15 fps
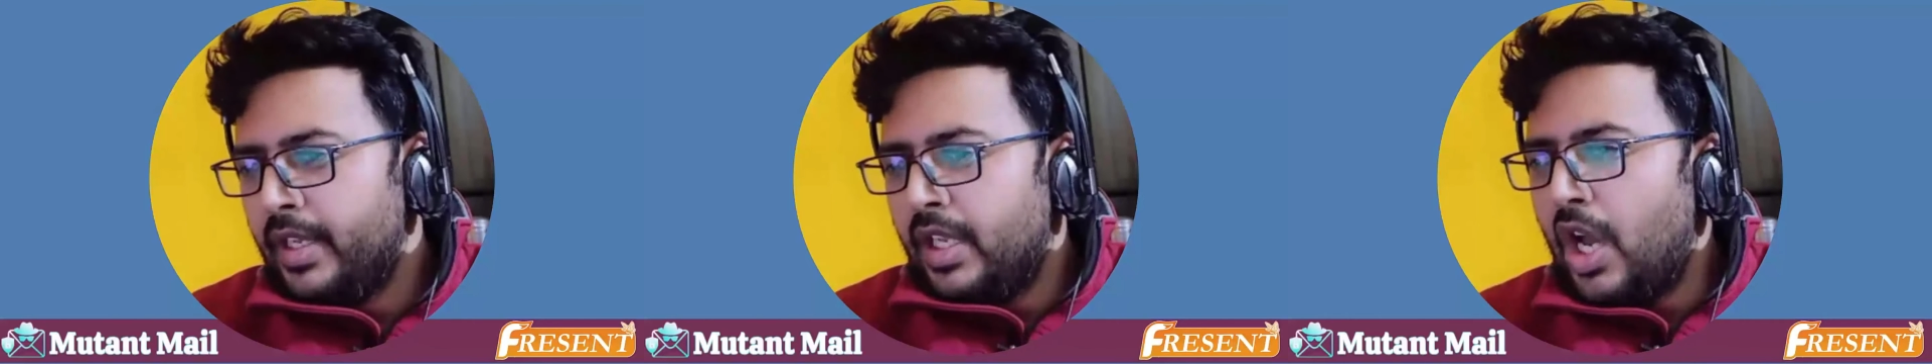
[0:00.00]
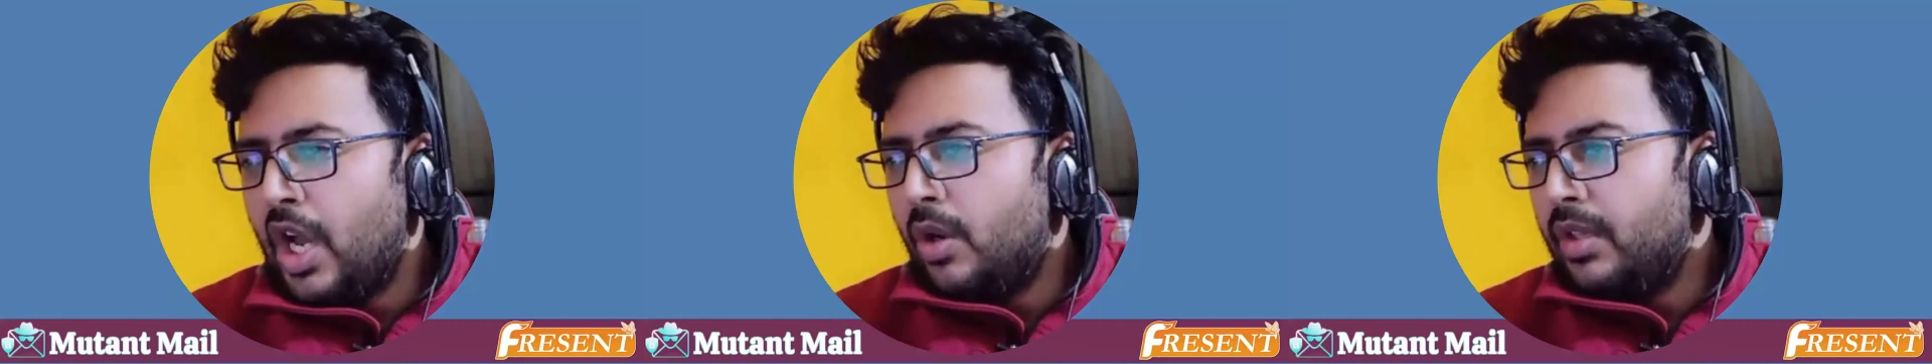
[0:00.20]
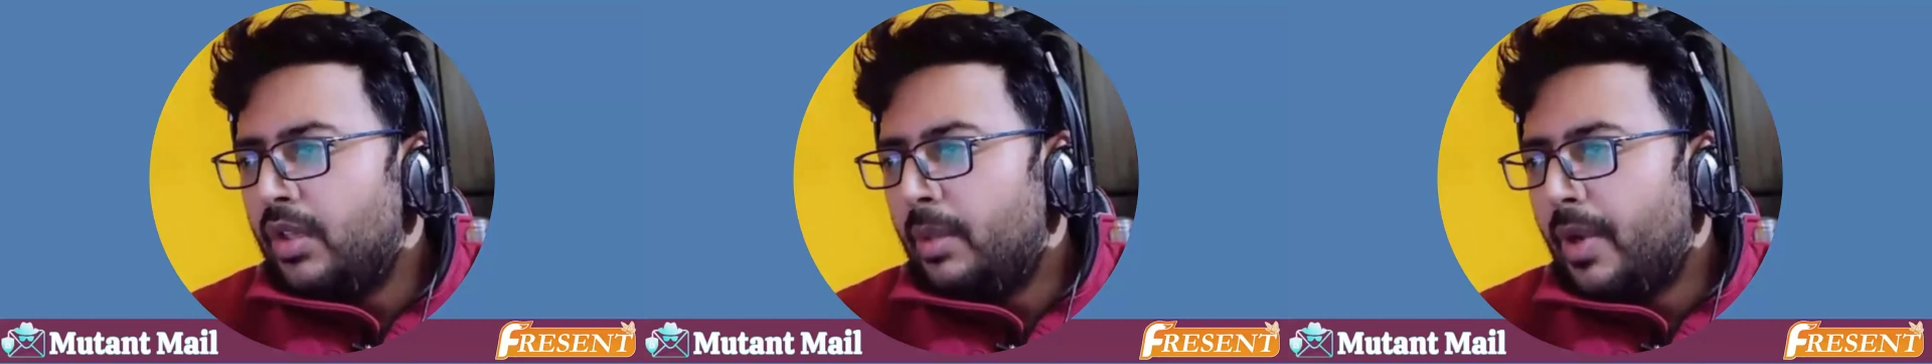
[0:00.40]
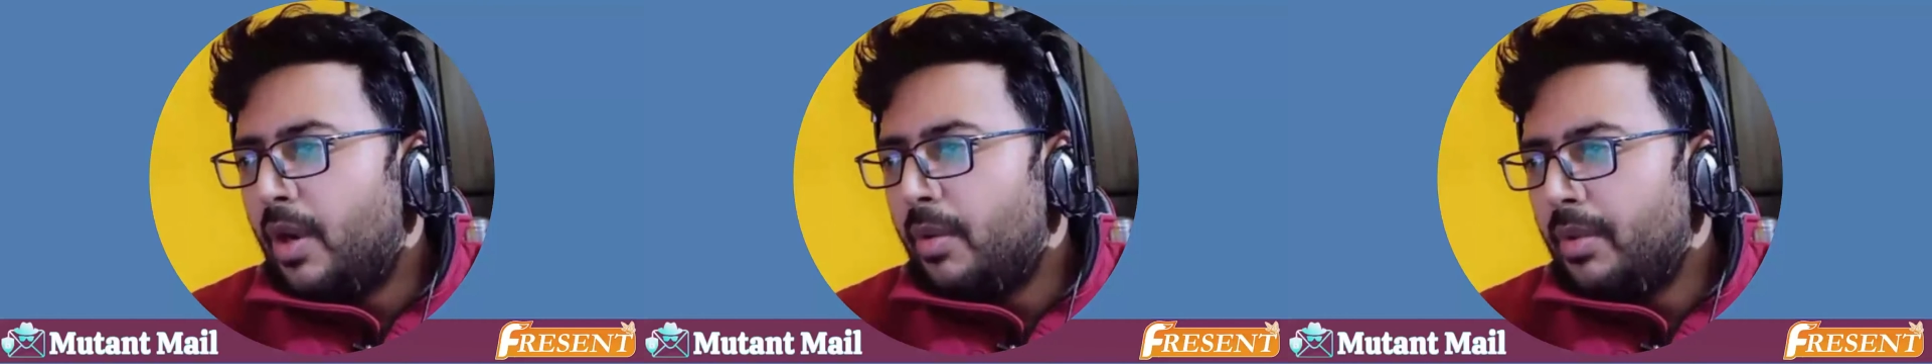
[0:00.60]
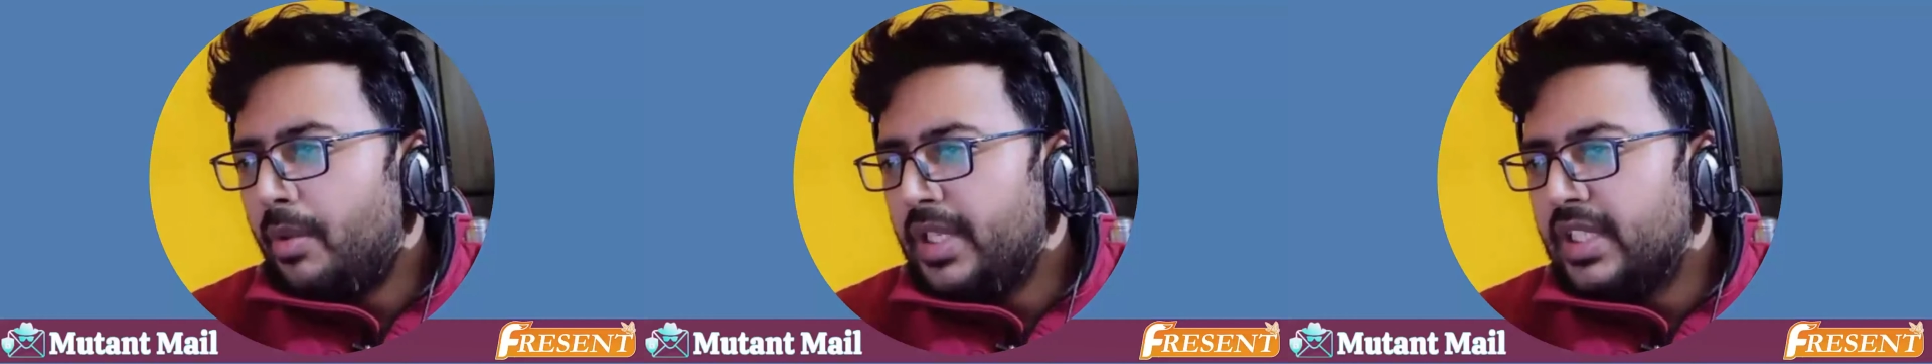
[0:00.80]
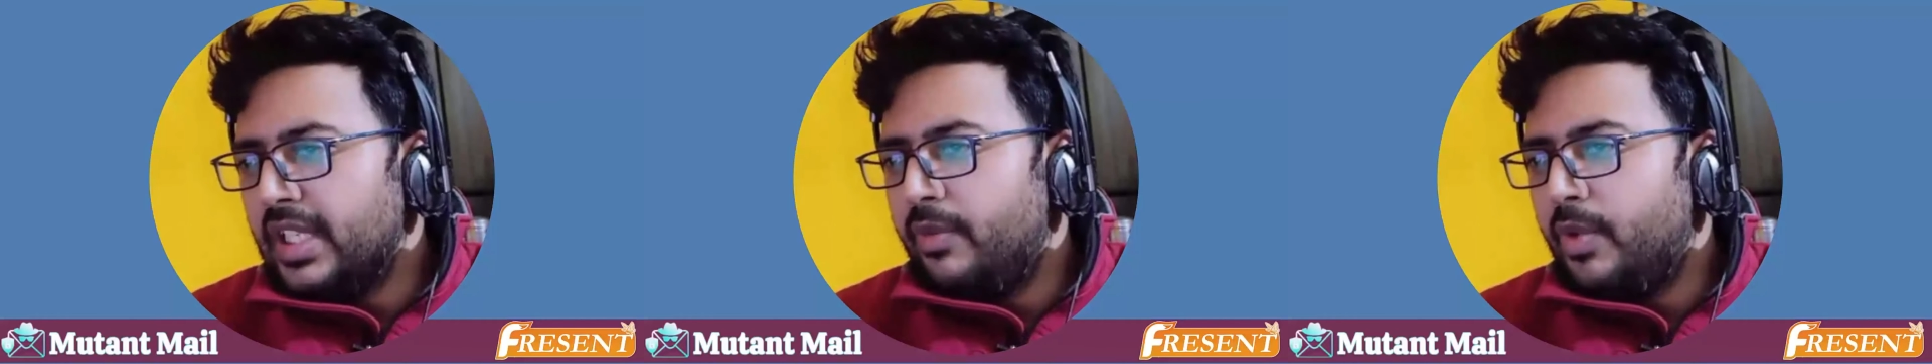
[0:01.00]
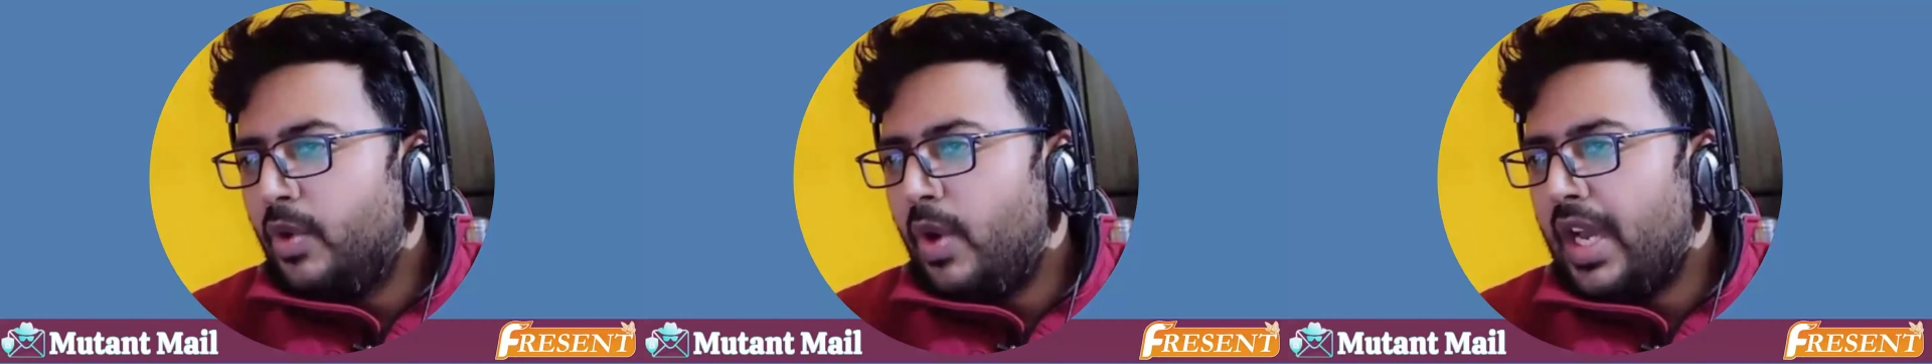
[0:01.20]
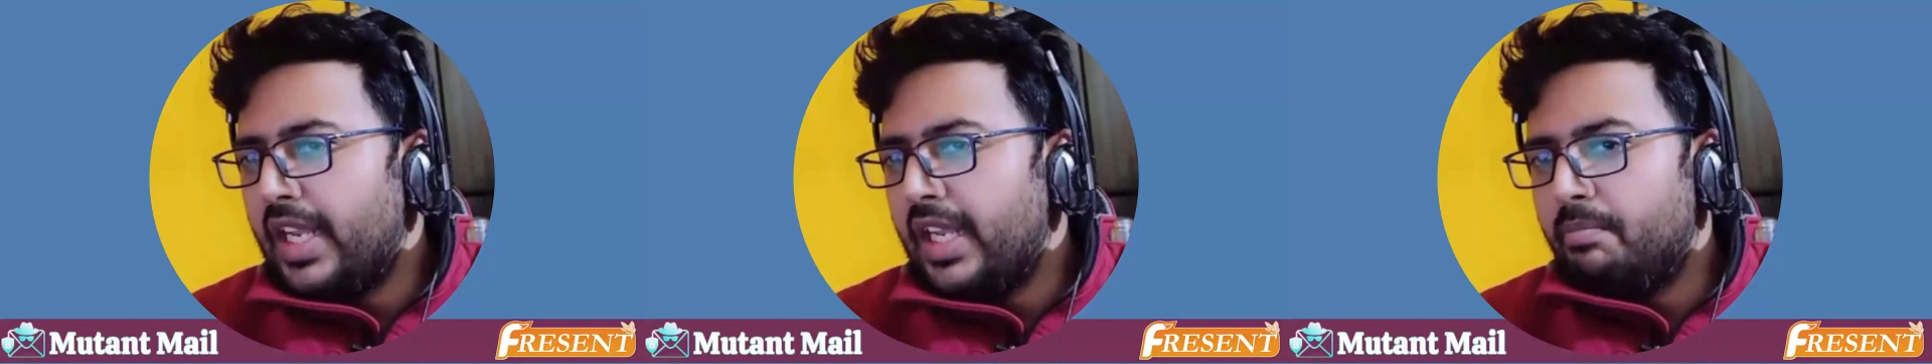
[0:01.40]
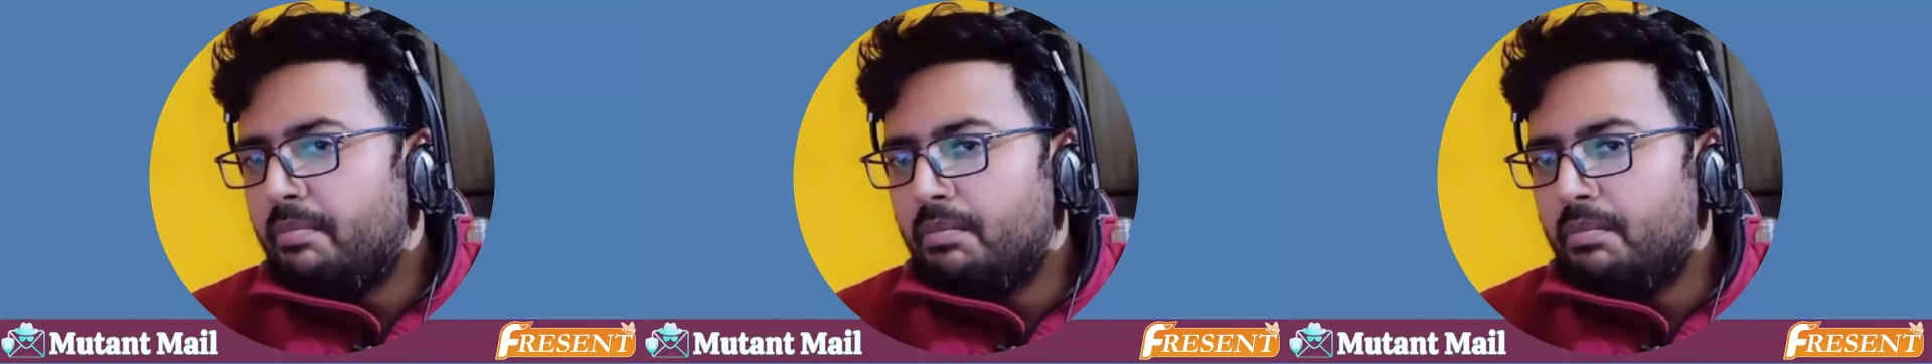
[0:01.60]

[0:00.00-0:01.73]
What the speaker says: Now, the problem is if you are